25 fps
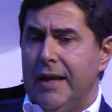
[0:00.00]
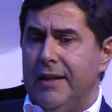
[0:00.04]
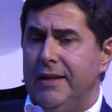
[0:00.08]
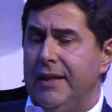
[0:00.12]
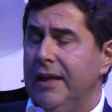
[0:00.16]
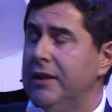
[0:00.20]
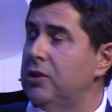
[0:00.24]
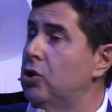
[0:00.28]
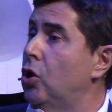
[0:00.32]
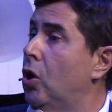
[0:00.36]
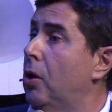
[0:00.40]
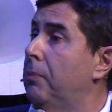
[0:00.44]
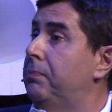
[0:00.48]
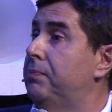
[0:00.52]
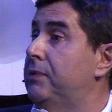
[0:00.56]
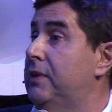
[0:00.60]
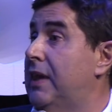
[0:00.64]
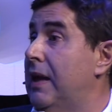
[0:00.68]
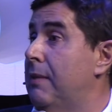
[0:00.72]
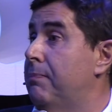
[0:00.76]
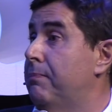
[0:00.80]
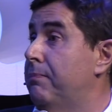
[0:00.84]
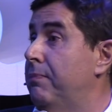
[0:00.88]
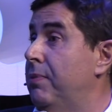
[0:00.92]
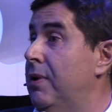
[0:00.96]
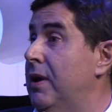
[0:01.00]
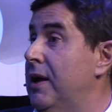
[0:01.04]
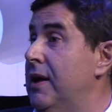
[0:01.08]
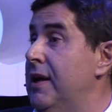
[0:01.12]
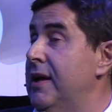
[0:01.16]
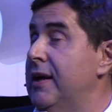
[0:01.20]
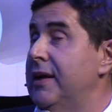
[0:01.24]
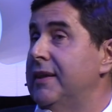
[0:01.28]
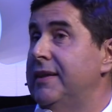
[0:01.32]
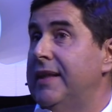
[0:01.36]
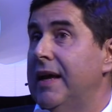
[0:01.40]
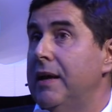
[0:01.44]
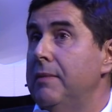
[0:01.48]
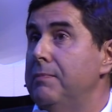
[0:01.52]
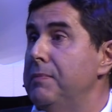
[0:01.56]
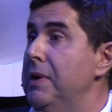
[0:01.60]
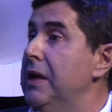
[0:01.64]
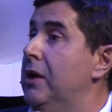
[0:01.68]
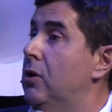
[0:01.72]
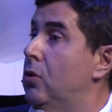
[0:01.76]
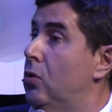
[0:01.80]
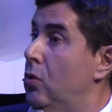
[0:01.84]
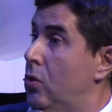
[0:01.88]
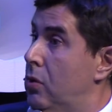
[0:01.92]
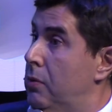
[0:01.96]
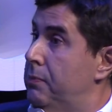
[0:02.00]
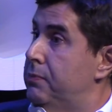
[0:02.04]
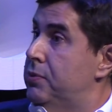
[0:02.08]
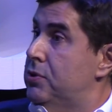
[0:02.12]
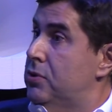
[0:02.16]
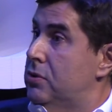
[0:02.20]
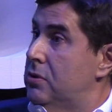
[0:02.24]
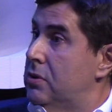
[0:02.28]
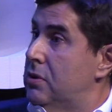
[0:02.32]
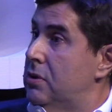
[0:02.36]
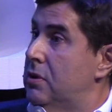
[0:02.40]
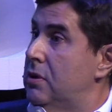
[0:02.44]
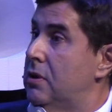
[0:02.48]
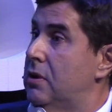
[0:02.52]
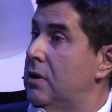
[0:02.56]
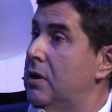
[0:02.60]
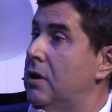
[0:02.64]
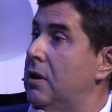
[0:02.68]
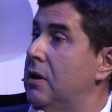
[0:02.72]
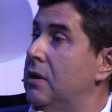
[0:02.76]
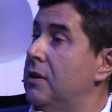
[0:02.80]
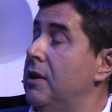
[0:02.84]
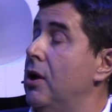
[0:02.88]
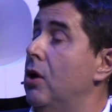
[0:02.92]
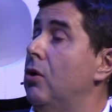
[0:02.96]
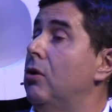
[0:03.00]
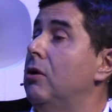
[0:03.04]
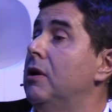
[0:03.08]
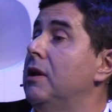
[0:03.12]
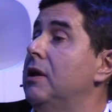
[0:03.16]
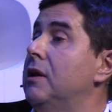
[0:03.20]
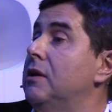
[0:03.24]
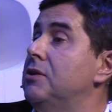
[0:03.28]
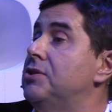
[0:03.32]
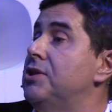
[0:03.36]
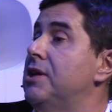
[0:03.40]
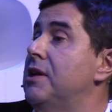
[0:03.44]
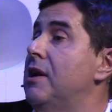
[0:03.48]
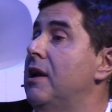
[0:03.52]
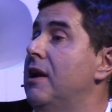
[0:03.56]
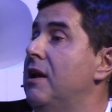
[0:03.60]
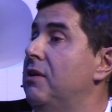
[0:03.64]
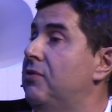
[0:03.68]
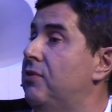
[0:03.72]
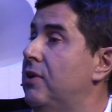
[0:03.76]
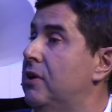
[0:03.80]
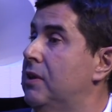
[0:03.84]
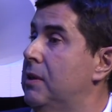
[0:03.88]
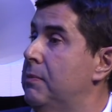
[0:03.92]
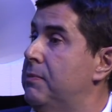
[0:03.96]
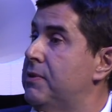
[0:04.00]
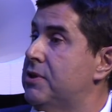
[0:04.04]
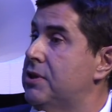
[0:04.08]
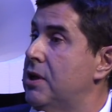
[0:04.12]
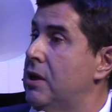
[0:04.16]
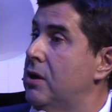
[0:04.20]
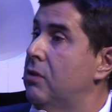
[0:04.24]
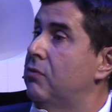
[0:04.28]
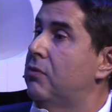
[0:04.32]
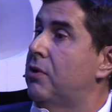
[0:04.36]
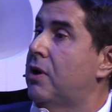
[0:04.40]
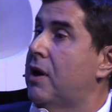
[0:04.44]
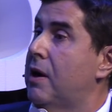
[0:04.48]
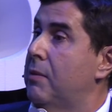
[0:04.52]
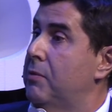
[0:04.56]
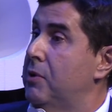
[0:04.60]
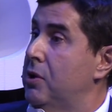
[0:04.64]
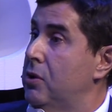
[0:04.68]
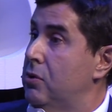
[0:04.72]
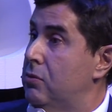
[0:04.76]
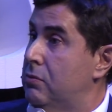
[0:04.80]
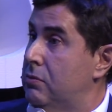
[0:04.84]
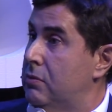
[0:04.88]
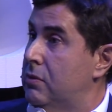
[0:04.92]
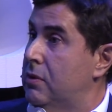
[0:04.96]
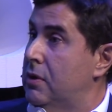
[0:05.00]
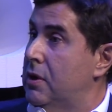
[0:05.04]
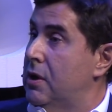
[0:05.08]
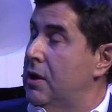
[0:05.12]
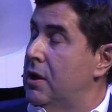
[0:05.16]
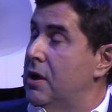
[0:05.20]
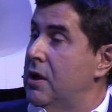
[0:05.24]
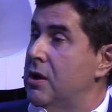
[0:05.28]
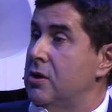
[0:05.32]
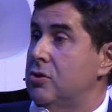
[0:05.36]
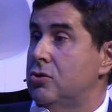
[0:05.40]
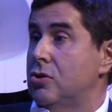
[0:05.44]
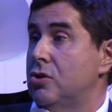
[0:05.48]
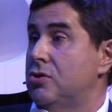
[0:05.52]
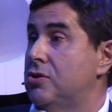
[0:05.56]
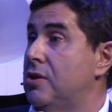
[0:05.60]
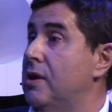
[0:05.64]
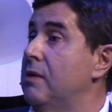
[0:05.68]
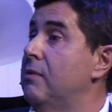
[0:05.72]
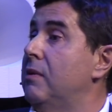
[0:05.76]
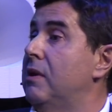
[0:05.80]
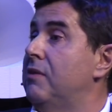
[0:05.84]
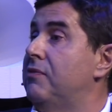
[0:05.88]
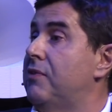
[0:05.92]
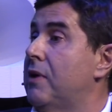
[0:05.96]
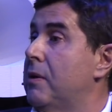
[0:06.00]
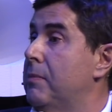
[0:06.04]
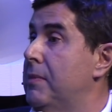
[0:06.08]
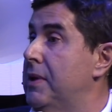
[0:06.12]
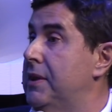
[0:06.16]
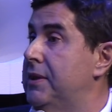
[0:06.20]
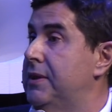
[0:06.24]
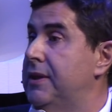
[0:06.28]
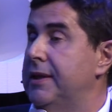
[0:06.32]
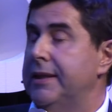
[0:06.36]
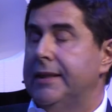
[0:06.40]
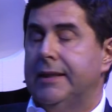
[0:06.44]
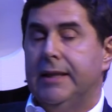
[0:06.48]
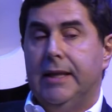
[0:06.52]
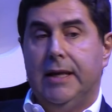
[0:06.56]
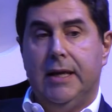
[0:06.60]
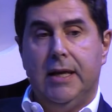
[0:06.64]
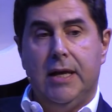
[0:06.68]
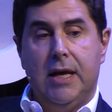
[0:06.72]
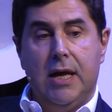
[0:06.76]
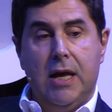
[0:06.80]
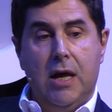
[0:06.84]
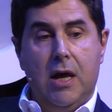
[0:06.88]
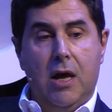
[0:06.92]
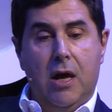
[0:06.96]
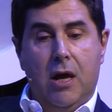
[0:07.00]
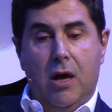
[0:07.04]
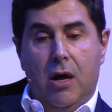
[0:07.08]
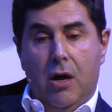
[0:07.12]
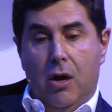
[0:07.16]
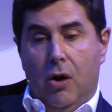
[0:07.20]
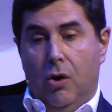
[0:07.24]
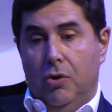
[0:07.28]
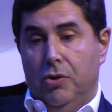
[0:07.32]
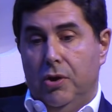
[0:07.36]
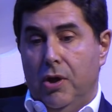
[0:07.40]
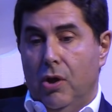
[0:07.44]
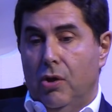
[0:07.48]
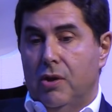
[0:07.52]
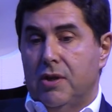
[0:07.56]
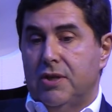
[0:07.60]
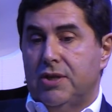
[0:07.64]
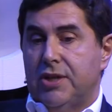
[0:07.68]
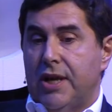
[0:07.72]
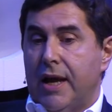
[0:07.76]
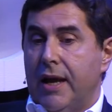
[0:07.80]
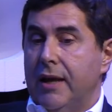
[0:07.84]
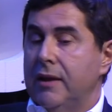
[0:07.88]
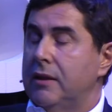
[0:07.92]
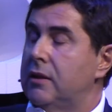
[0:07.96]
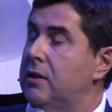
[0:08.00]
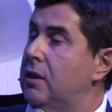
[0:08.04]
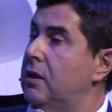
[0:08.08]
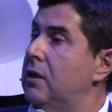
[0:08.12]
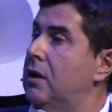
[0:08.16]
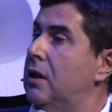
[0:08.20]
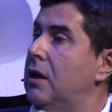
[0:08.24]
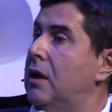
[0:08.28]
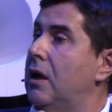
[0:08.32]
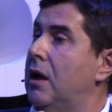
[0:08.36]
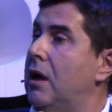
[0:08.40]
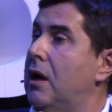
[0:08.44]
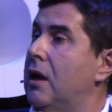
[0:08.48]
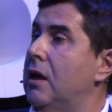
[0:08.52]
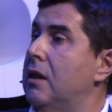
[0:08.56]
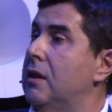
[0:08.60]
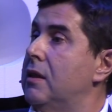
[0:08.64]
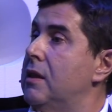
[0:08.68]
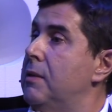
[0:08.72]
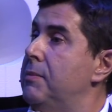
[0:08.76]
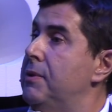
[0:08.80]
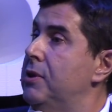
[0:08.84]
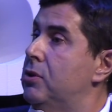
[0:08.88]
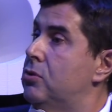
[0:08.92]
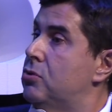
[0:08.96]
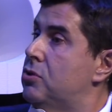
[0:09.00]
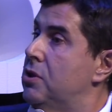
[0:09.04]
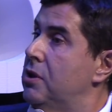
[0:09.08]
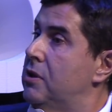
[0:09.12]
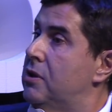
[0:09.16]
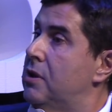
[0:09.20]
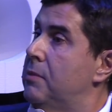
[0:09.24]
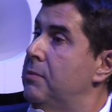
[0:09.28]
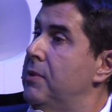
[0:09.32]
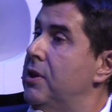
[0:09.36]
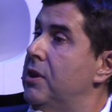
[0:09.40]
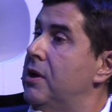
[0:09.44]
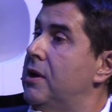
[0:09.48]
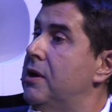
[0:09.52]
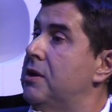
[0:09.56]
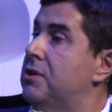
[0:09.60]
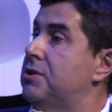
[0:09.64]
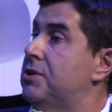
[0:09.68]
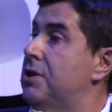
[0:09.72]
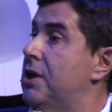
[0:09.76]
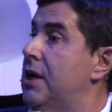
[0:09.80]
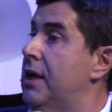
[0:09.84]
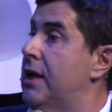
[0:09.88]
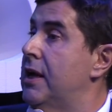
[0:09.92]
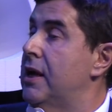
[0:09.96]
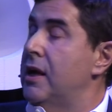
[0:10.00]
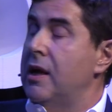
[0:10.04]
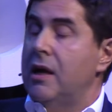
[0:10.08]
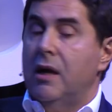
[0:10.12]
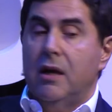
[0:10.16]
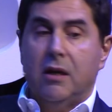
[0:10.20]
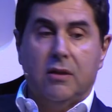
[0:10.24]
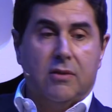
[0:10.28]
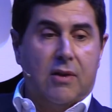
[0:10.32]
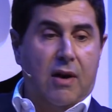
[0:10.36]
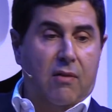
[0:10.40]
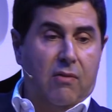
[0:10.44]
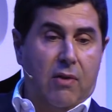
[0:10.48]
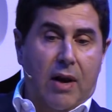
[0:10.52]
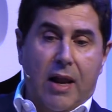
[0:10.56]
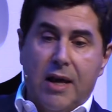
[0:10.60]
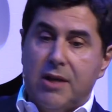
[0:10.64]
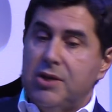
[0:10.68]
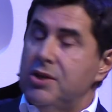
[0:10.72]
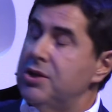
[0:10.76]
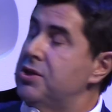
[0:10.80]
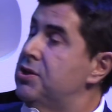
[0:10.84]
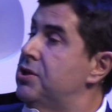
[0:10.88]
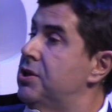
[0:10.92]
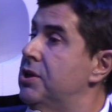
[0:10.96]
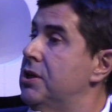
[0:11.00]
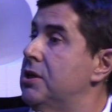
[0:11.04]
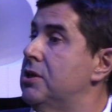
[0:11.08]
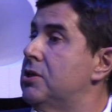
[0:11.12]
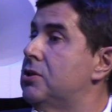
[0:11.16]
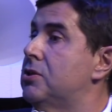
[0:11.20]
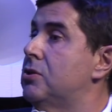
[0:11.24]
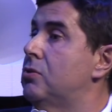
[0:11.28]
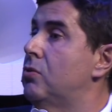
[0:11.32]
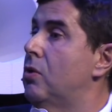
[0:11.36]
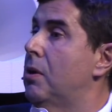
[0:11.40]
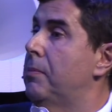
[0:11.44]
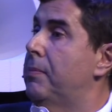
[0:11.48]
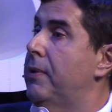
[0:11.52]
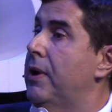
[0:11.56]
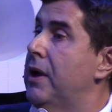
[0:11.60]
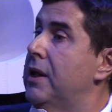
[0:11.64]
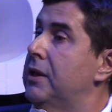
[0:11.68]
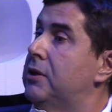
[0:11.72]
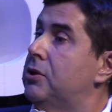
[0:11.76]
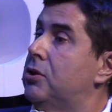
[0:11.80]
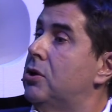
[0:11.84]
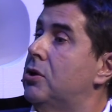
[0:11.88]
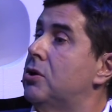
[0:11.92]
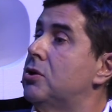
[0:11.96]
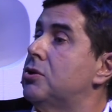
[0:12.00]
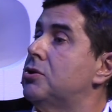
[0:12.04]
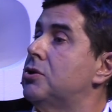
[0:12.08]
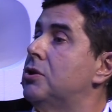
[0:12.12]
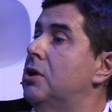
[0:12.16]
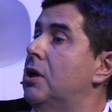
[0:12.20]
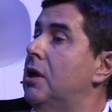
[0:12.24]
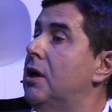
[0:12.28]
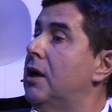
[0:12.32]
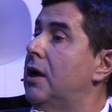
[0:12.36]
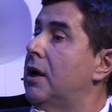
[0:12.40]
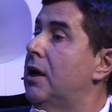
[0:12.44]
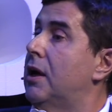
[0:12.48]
The top 10 big groups, they only generate 30% of the revenue, so extremely fragmented. On the other side, the B2C intermediaries, travel agencies, tour operators,